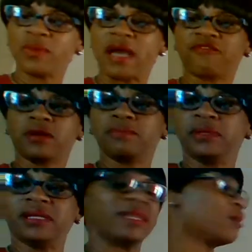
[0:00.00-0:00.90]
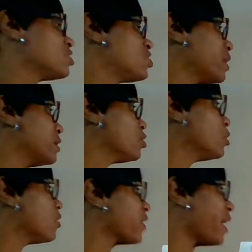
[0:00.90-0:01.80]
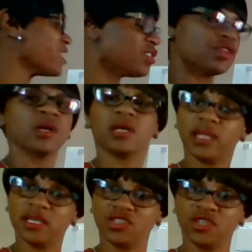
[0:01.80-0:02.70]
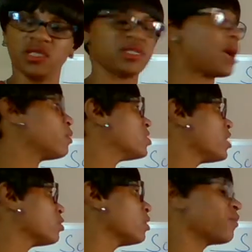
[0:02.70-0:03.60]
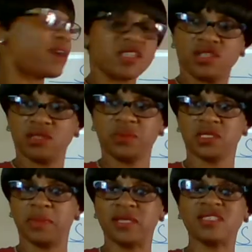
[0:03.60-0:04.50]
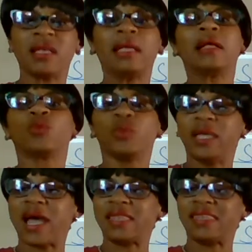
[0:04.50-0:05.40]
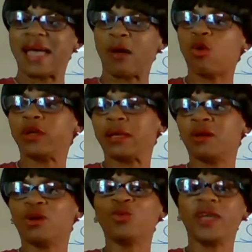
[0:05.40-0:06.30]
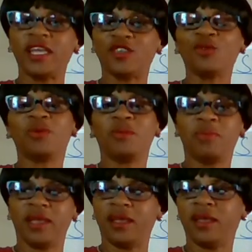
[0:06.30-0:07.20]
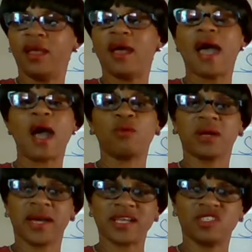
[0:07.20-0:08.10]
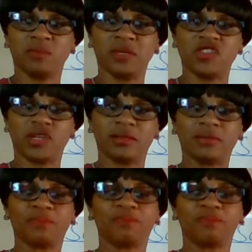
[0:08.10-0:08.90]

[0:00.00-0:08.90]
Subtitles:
we have completed our schedule of cash collections, our schedule of cash disbursements, we are now on our way to prepare our cash budget.